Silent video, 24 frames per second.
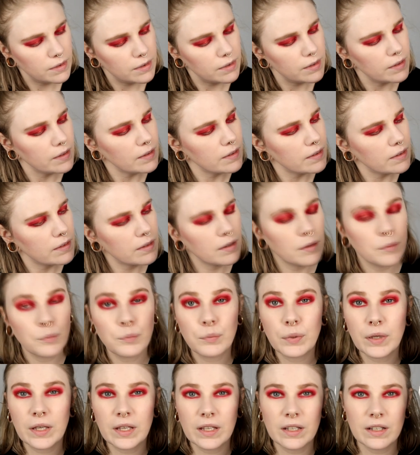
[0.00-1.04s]
this
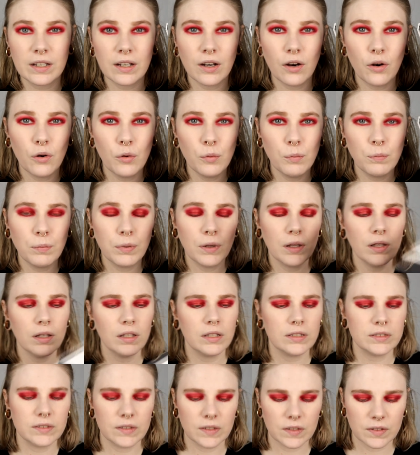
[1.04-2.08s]
pink opal
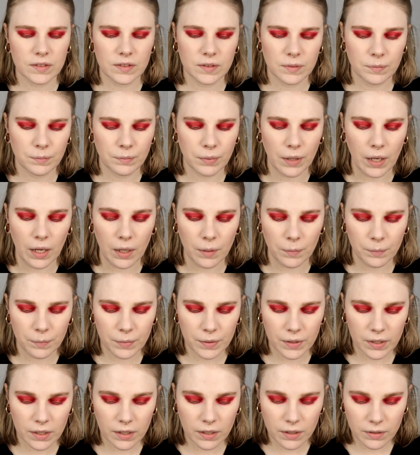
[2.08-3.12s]
and just pop
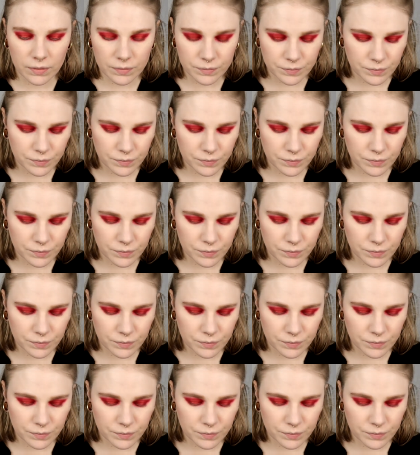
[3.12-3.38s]
it